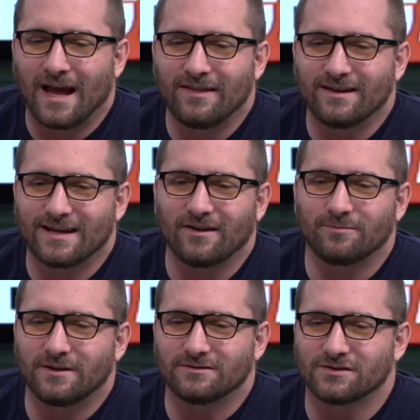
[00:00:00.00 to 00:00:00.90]
And the account
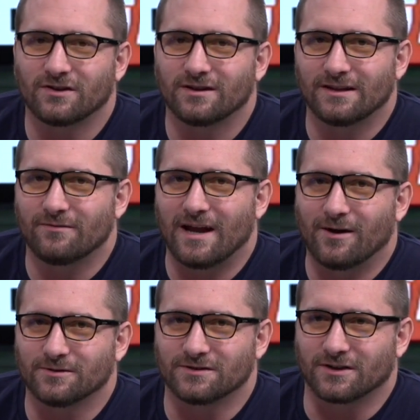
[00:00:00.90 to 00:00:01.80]
had been started 11
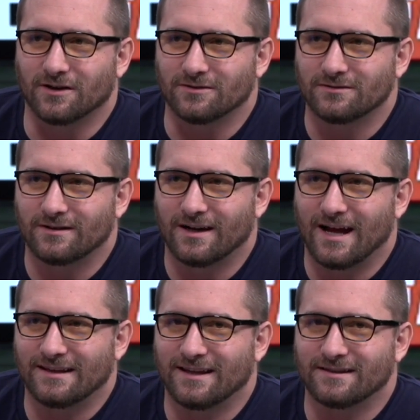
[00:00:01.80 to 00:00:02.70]
hours ago and it
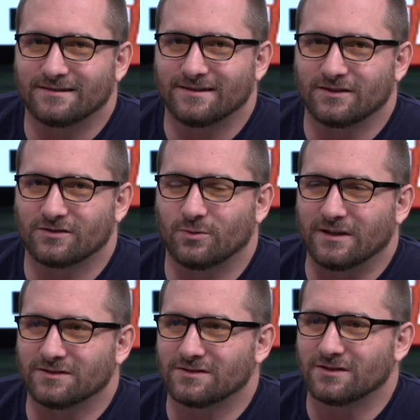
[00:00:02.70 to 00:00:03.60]
had like six
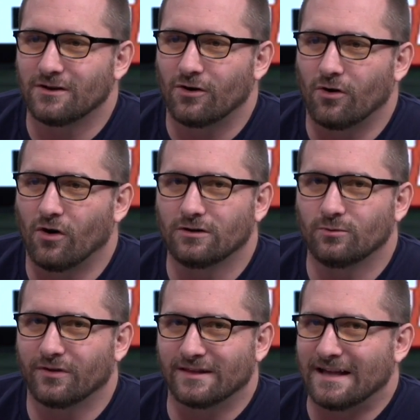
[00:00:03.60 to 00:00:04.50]
tweets, all with